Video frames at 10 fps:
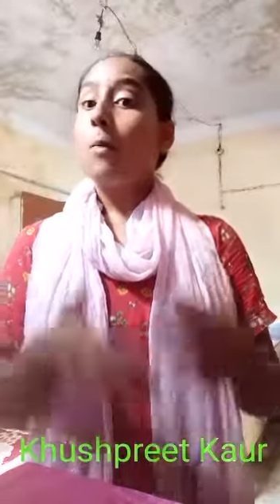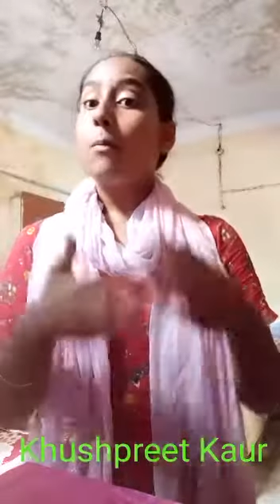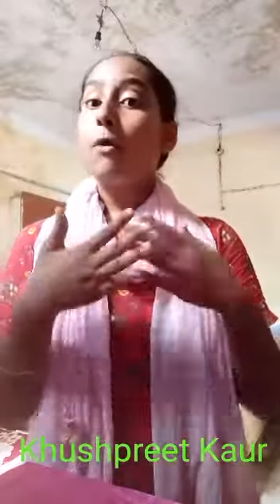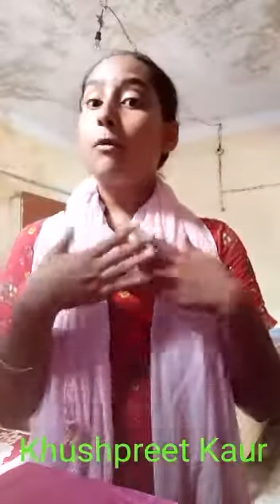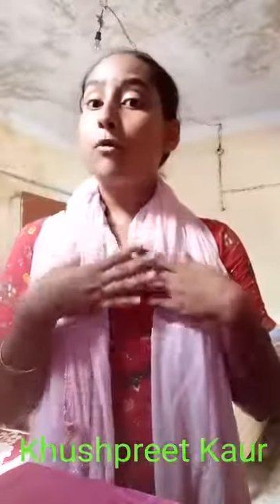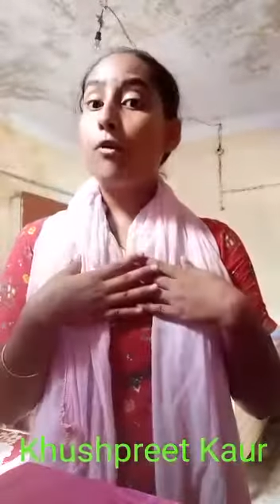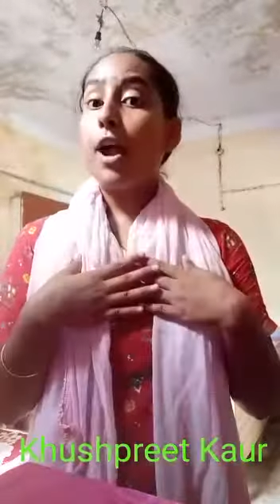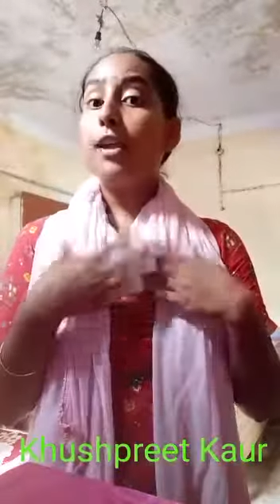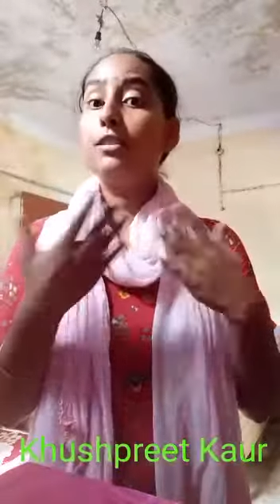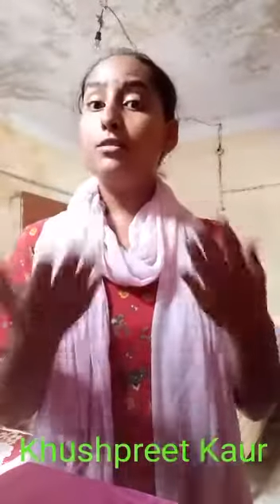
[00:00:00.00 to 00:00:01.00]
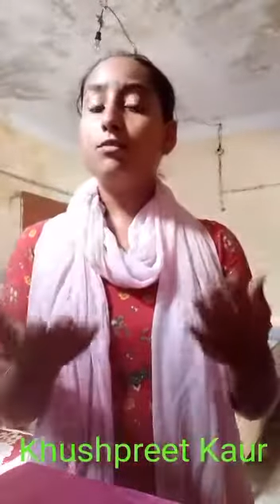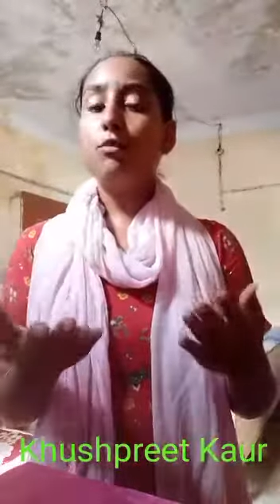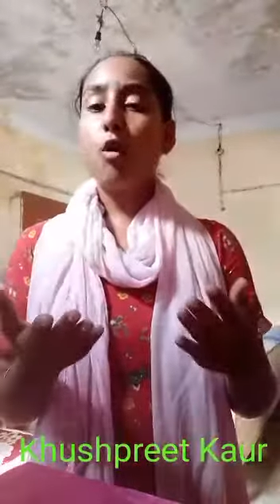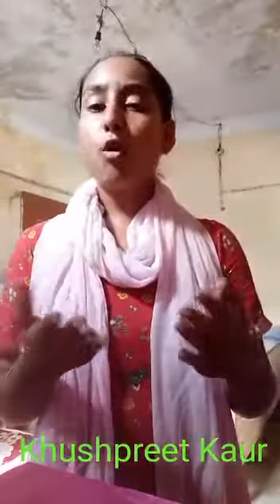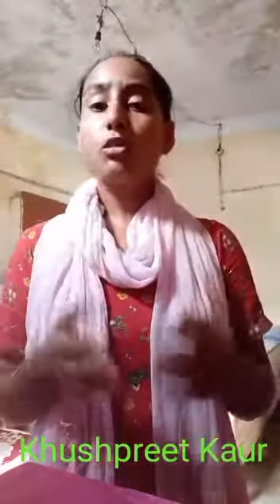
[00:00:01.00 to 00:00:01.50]
My friend
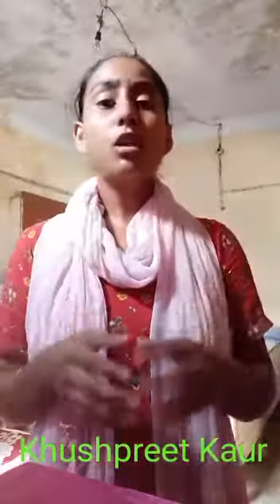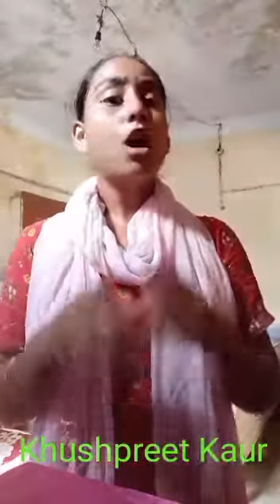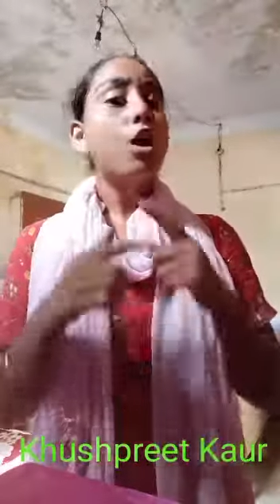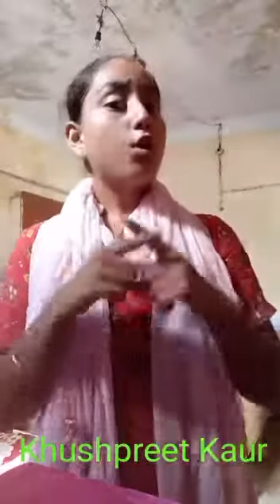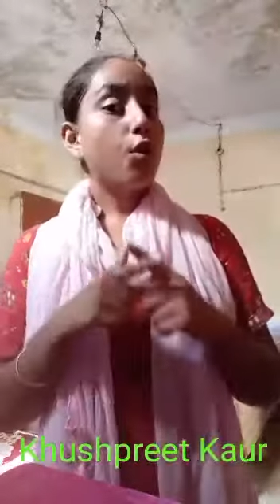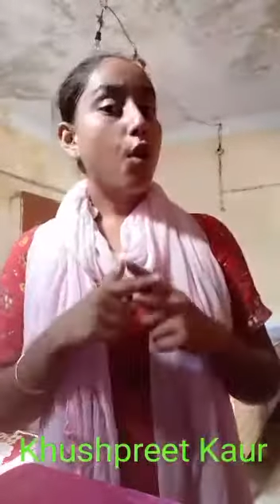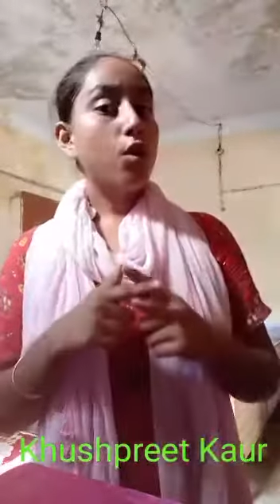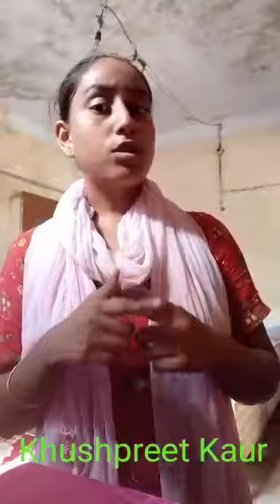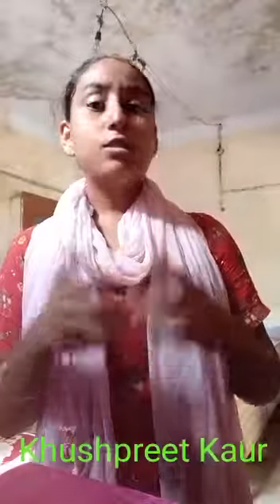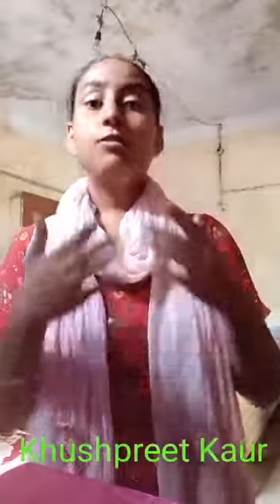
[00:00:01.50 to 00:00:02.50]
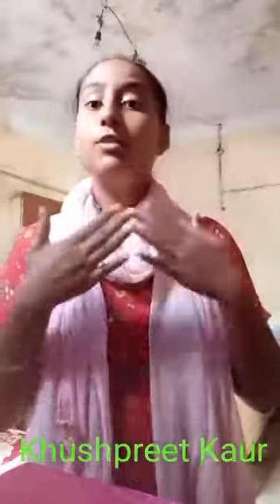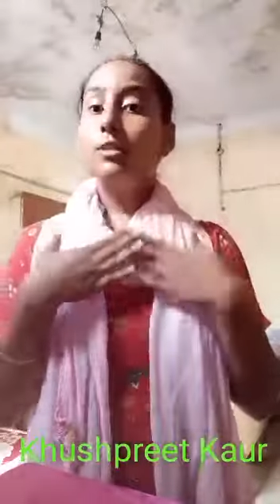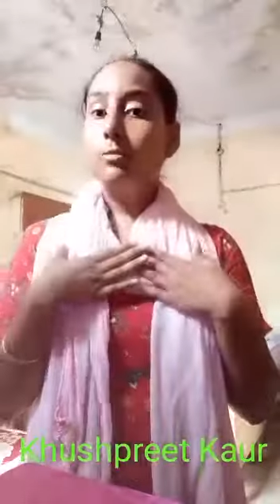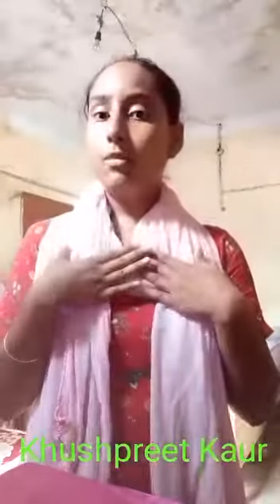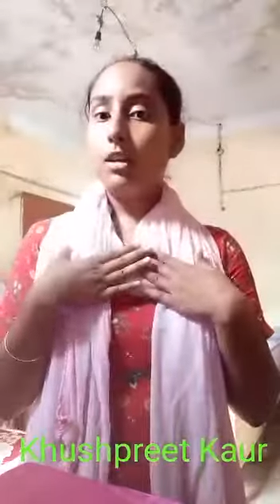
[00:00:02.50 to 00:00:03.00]
was cross
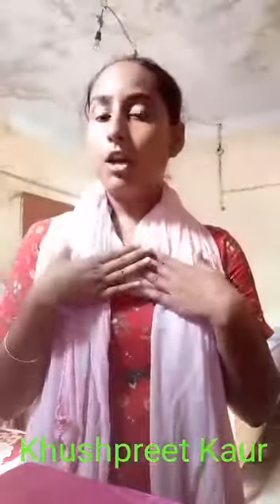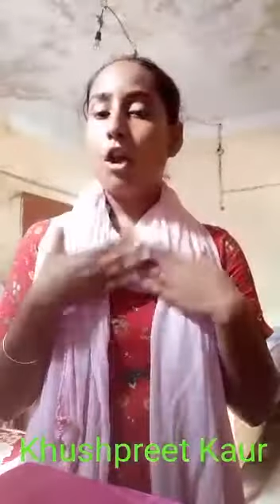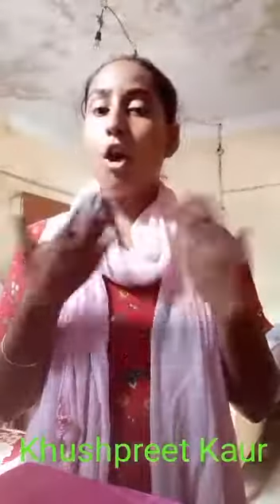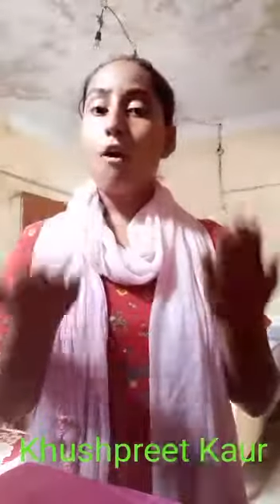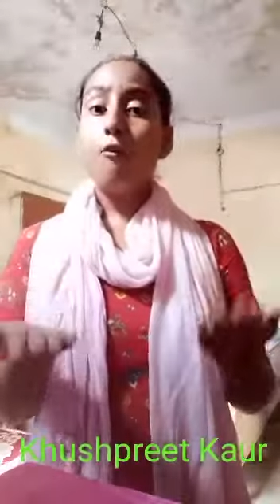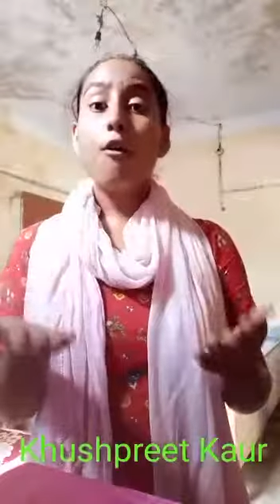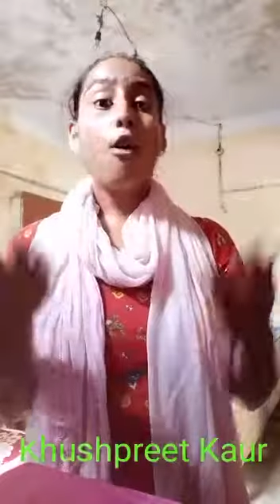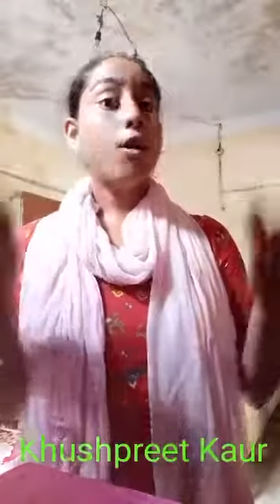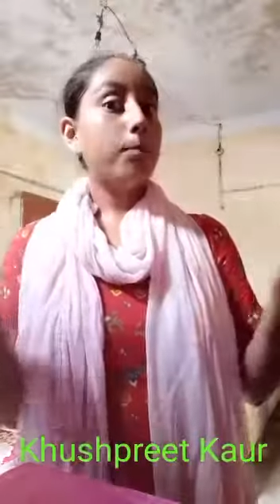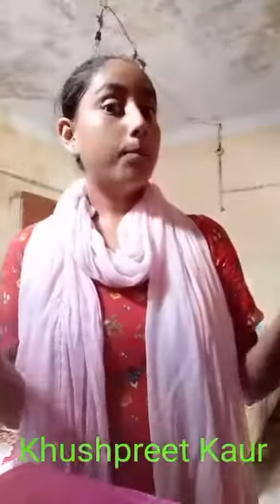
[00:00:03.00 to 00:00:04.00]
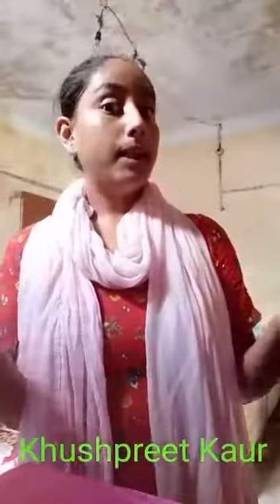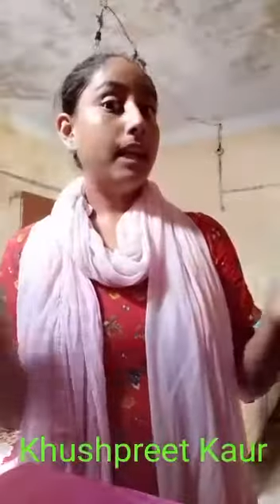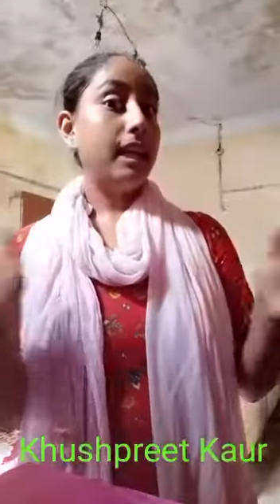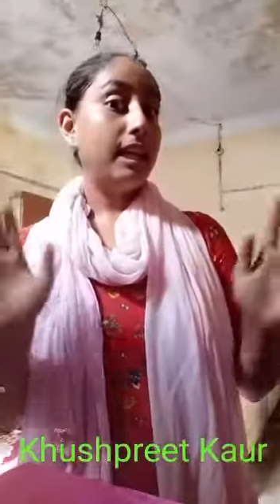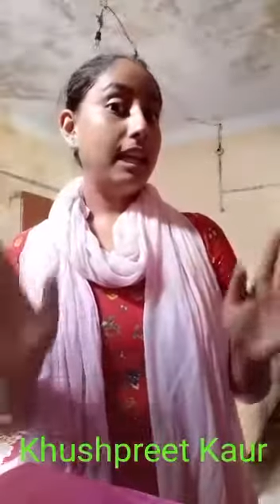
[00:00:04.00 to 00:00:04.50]
with me for
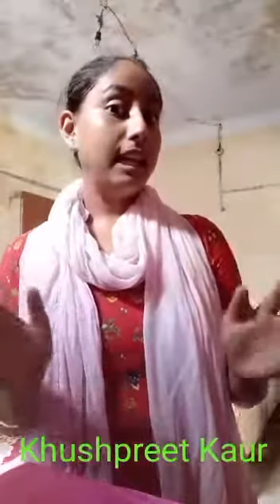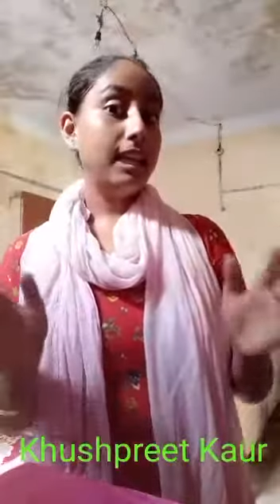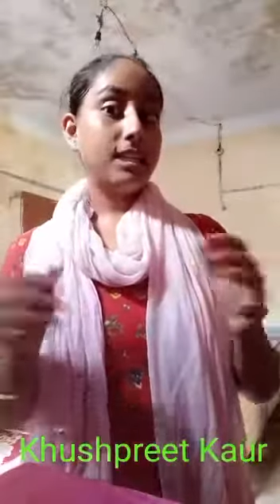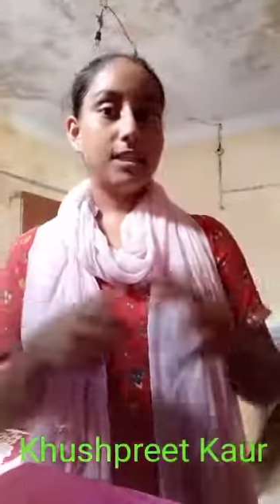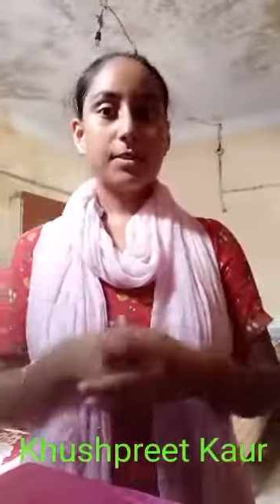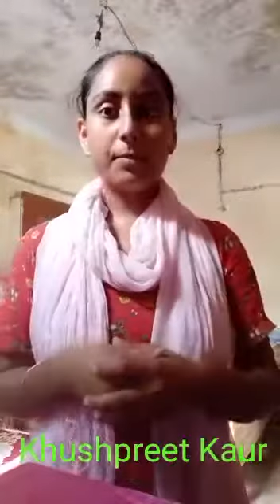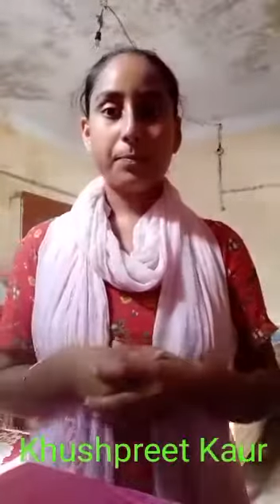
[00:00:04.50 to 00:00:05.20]
being late.